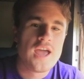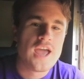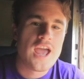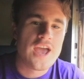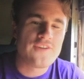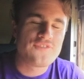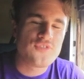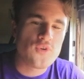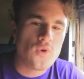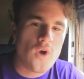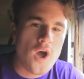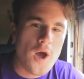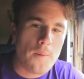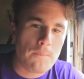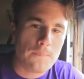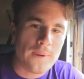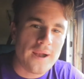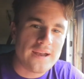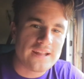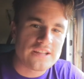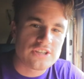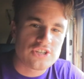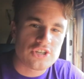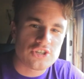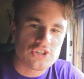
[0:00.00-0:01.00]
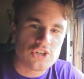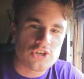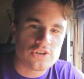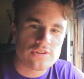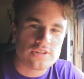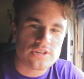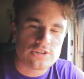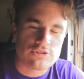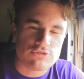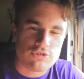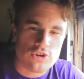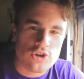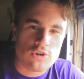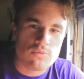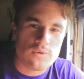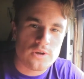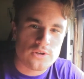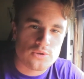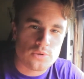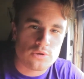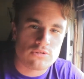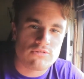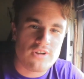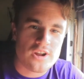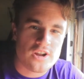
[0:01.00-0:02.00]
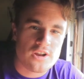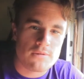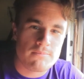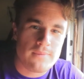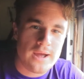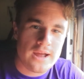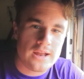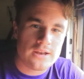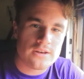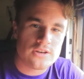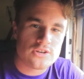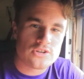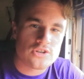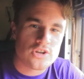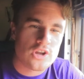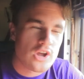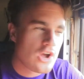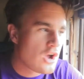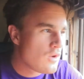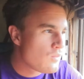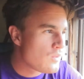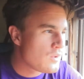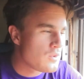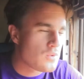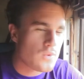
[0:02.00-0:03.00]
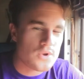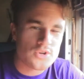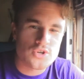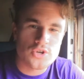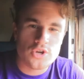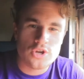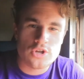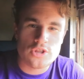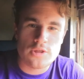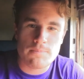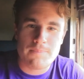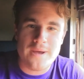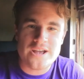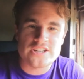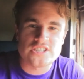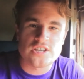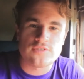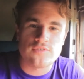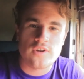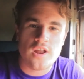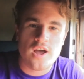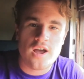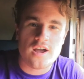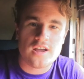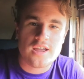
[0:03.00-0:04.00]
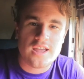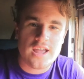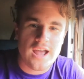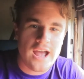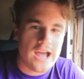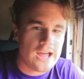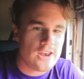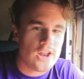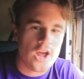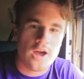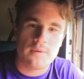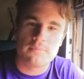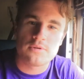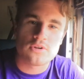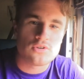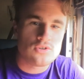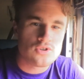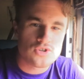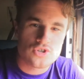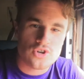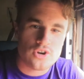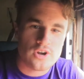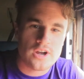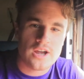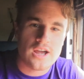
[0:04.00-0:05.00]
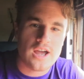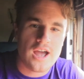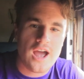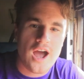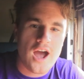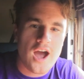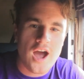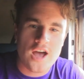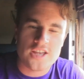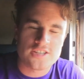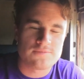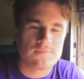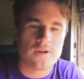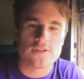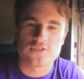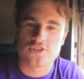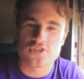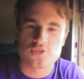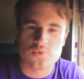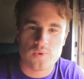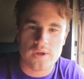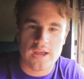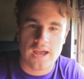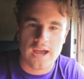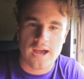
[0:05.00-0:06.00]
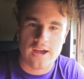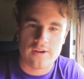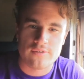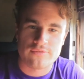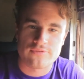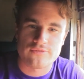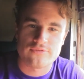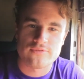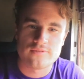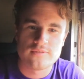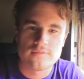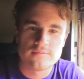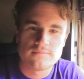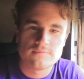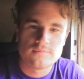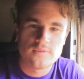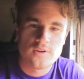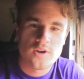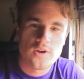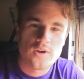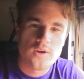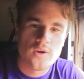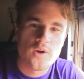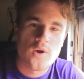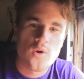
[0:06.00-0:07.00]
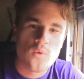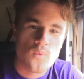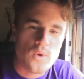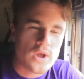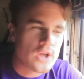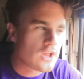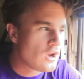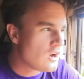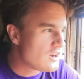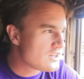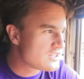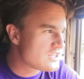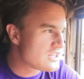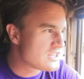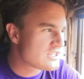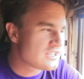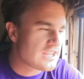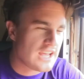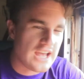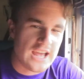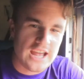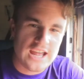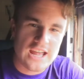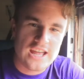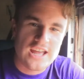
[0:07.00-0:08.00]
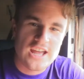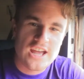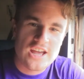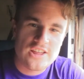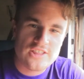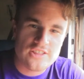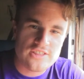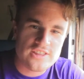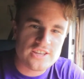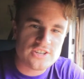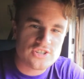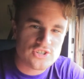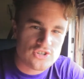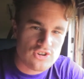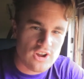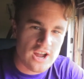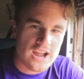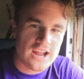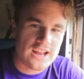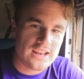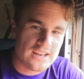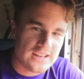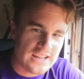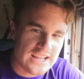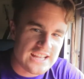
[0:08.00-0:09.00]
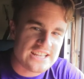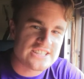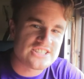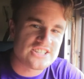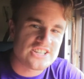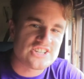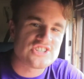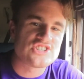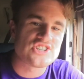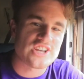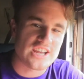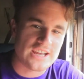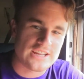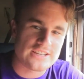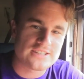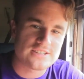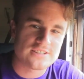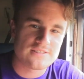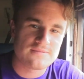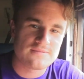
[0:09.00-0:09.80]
If you are planning to do this route, which we recommend, we wish you the best of luck and hope you enjoy it as much as we have. We can honestly say this train is legit.